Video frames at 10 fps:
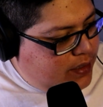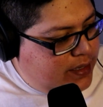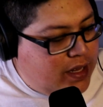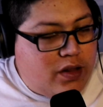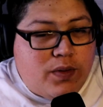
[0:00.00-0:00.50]

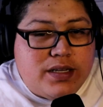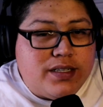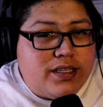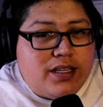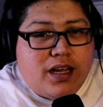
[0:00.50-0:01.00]
Now the rods
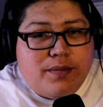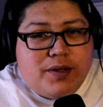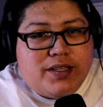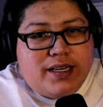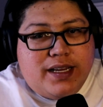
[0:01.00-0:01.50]
I'm going to talk
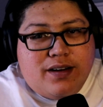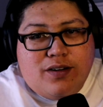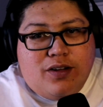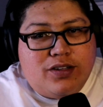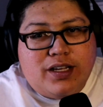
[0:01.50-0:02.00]
about today
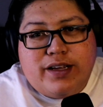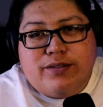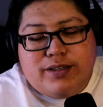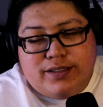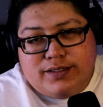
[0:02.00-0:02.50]
are all
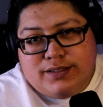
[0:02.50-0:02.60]
Daiwa.